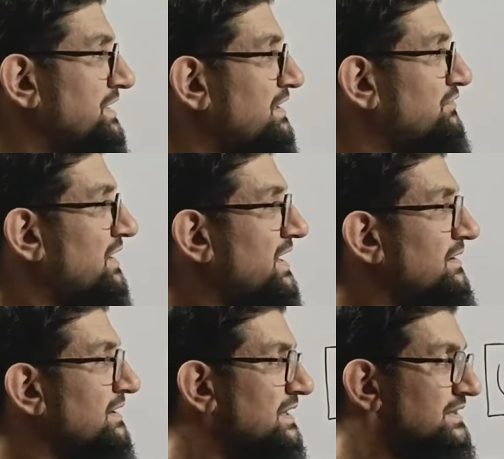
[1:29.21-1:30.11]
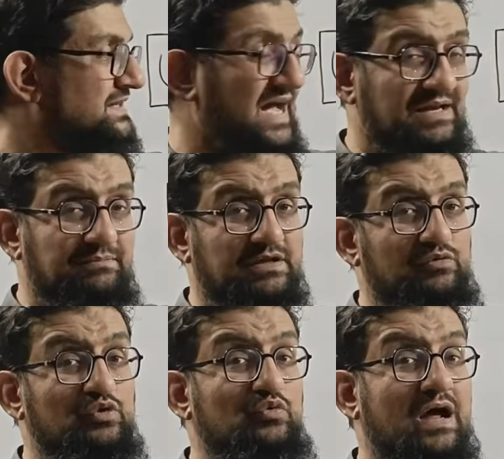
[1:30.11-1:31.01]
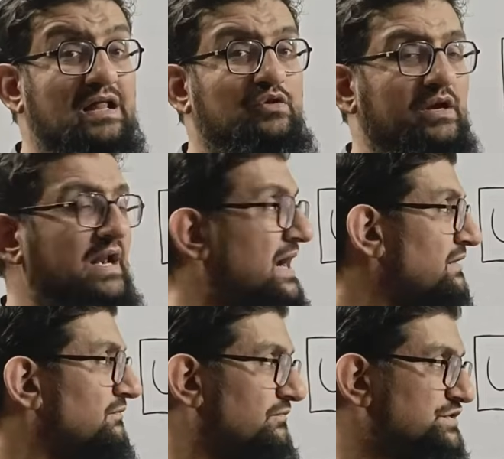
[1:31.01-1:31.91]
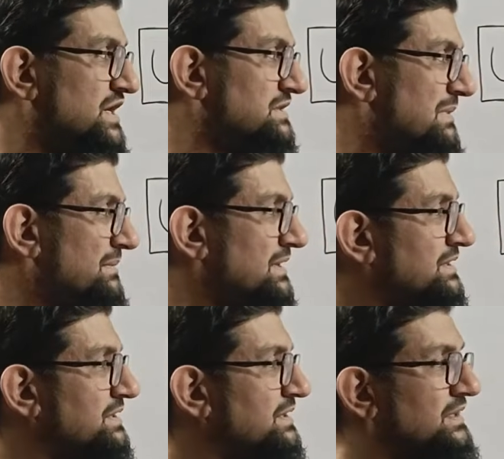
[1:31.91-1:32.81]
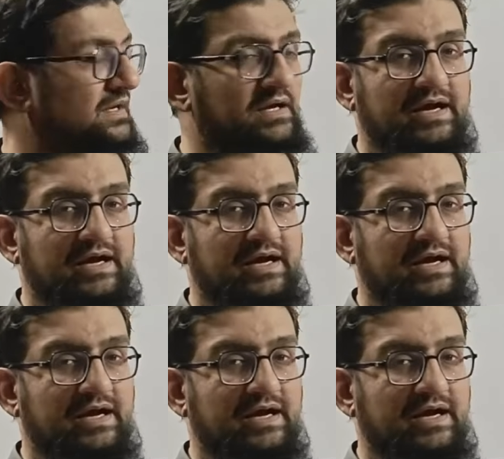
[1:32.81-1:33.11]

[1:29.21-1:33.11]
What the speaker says: That's why the animals who dwell on land, which are the mammals,